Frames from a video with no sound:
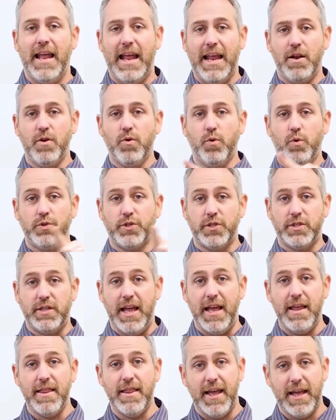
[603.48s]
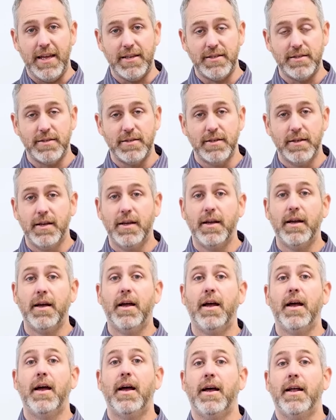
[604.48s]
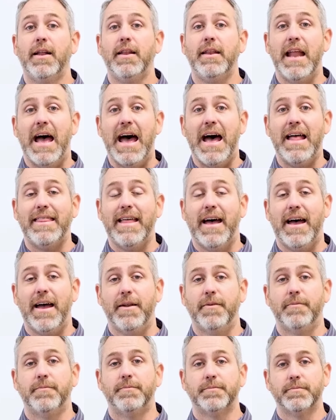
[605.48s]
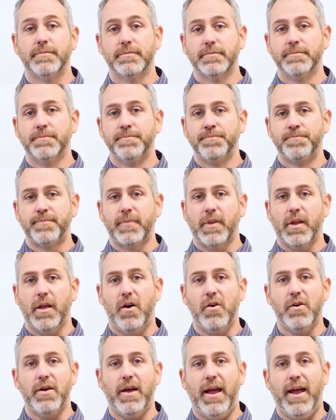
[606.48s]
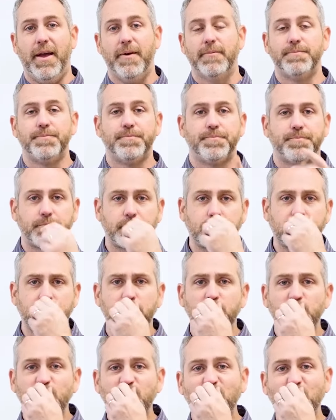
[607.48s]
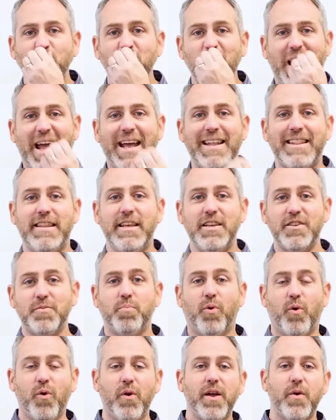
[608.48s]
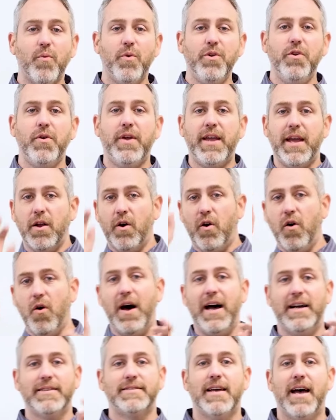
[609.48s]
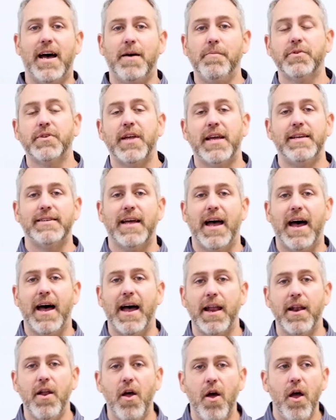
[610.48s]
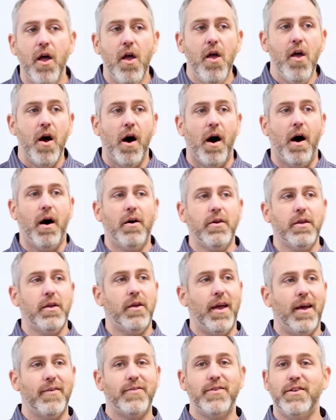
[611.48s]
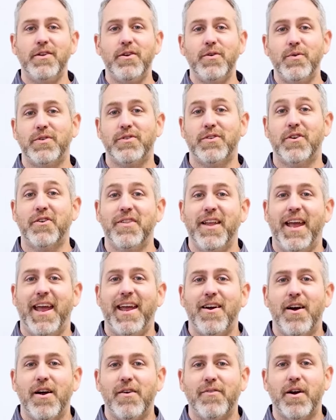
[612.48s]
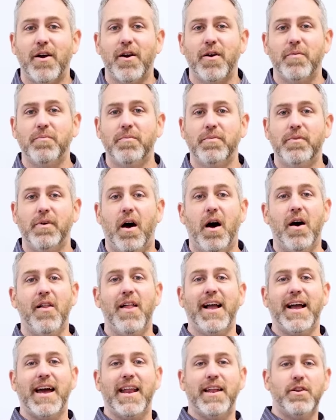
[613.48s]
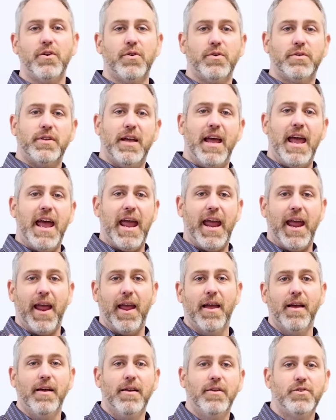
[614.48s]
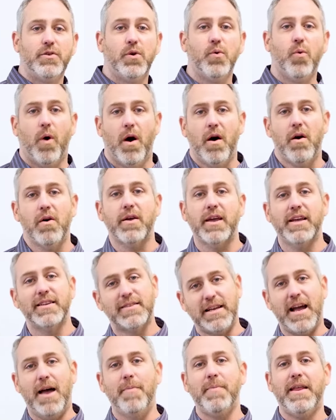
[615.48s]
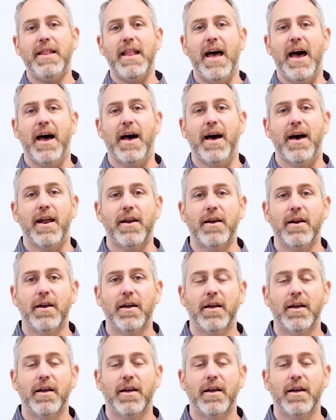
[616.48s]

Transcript: And ustedes nadan. Okay. At this point, when you get o asamos like an, all you have to do is learn the AR verb. All I got to do is say, hey, to walk is caminar.